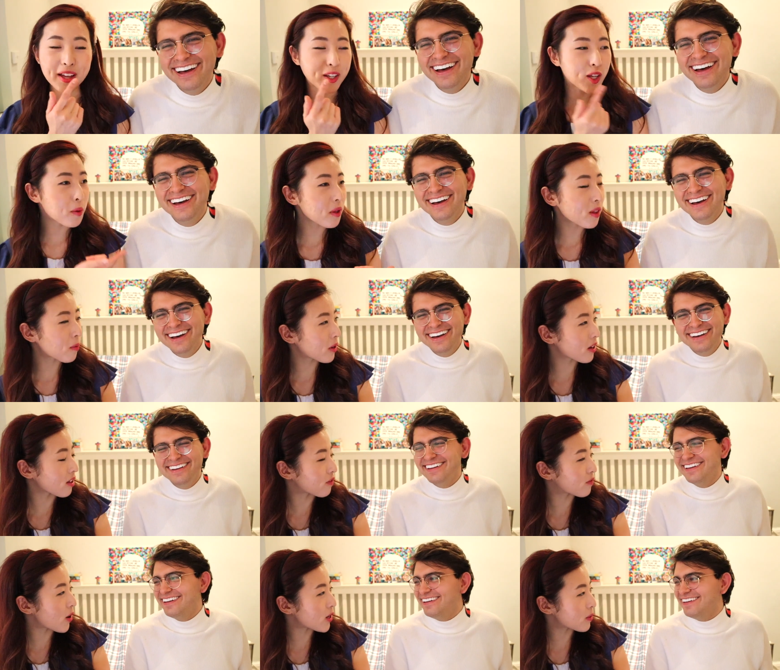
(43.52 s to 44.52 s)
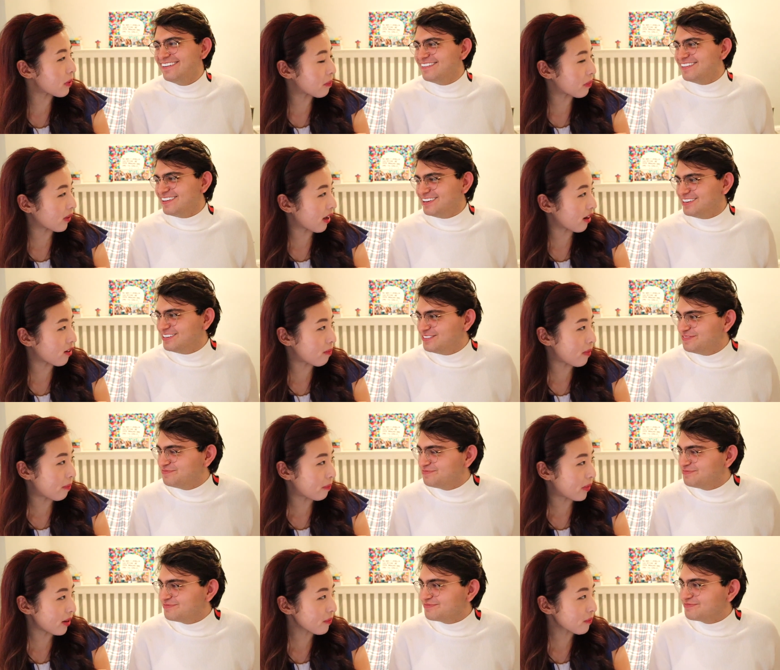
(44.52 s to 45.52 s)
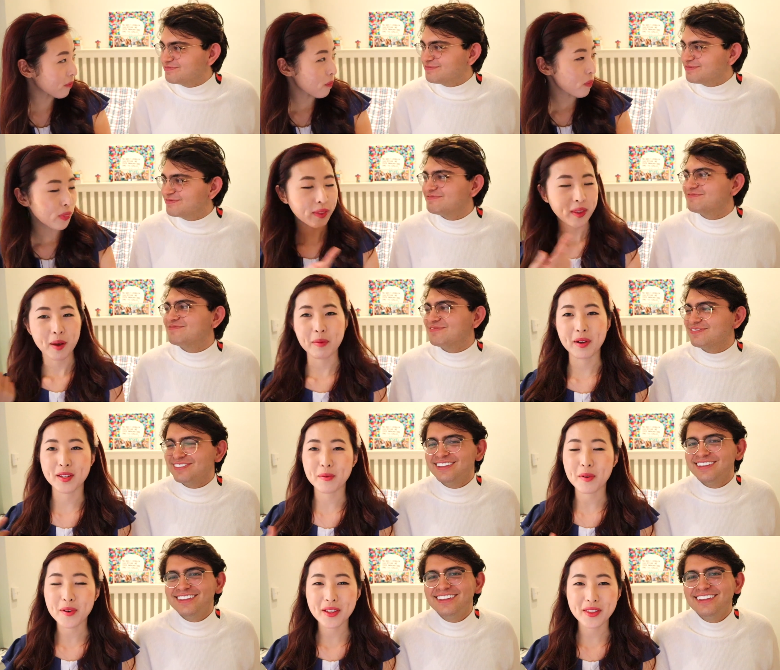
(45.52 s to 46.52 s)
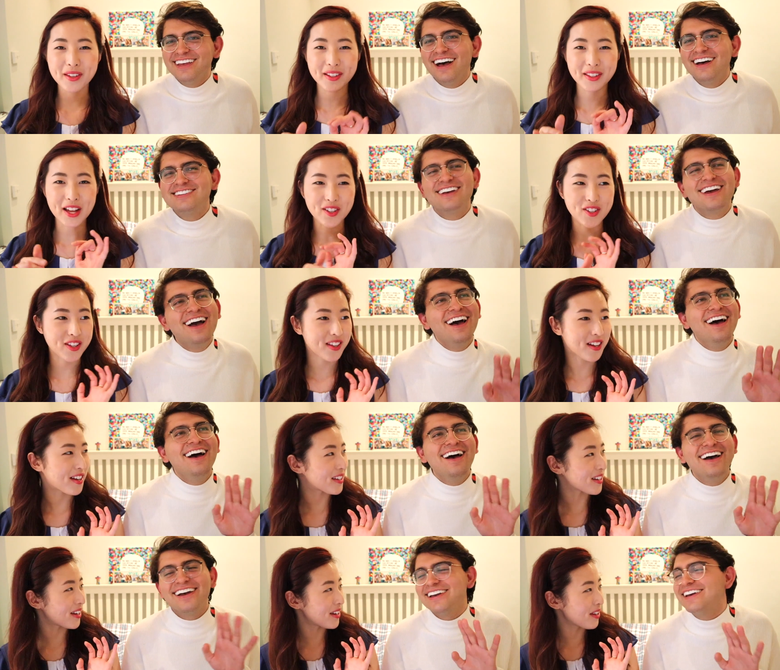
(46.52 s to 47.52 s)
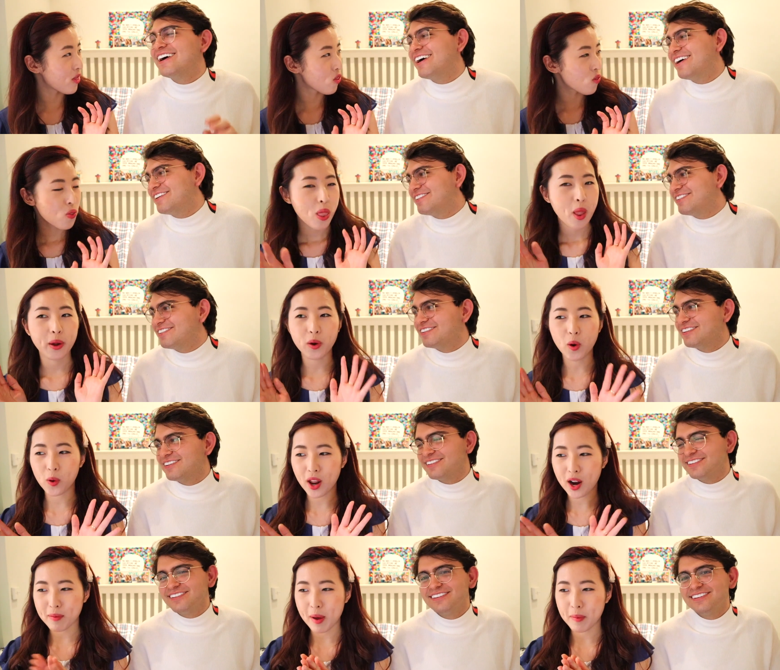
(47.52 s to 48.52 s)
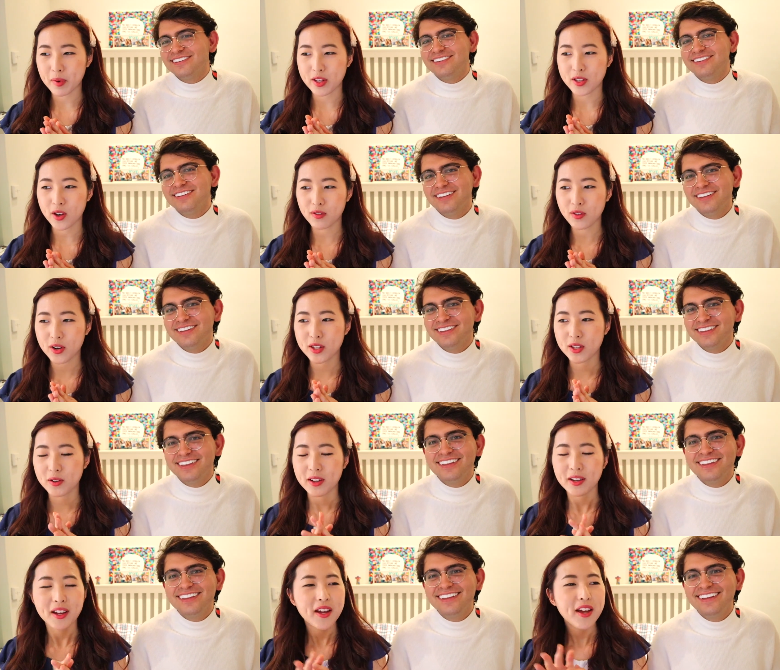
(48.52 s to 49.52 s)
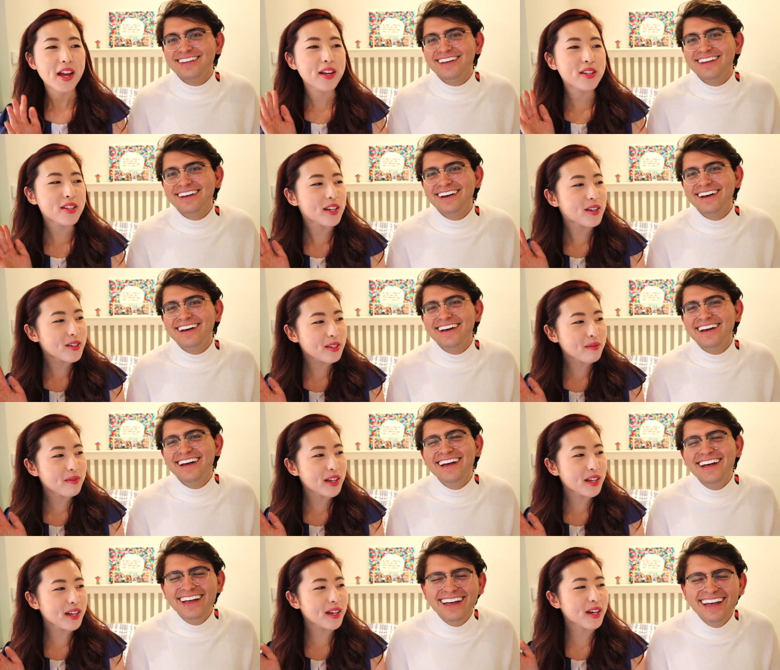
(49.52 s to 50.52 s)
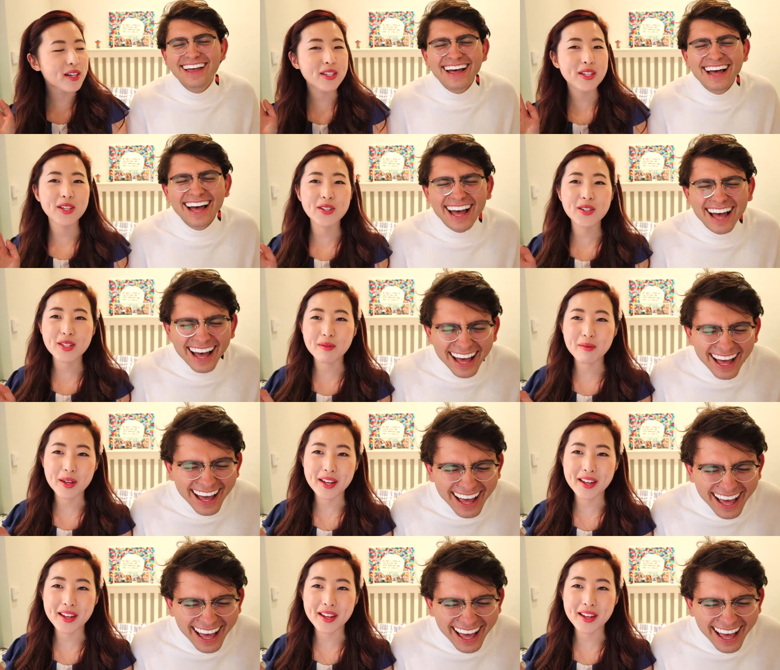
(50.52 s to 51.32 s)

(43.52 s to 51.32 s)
Speaker 1: like you were the one of the first people that I remember because we were in the lecture oh theatre, and all I remember is your voice going, "Excuse me, excuse me,"